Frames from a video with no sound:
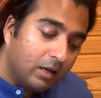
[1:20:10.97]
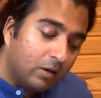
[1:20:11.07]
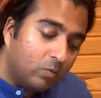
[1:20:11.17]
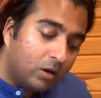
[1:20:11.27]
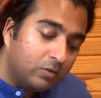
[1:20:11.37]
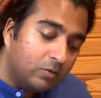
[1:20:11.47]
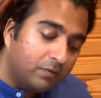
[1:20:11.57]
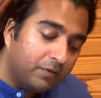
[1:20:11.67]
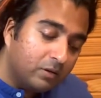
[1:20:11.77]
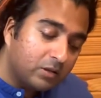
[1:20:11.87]
In one
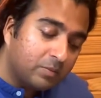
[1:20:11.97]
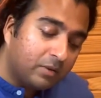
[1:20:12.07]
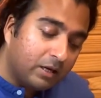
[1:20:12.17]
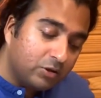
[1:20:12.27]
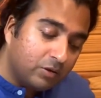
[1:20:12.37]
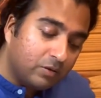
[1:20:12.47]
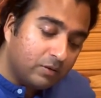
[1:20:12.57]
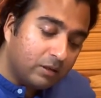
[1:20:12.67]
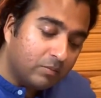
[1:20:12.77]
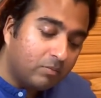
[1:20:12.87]
who feels
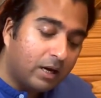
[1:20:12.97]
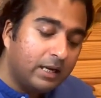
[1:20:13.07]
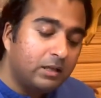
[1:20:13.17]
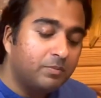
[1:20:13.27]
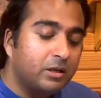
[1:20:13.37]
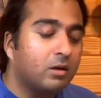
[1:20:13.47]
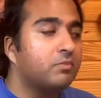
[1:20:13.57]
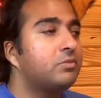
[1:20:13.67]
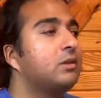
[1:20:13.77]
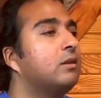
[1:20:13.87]
pleasure, the mind
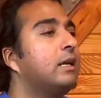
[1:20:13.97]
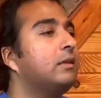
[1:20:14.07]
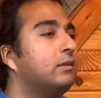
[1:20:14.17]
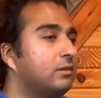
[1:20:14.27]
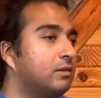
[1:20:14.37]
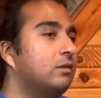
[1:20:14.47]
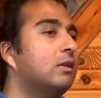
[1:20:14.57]
becomes collected.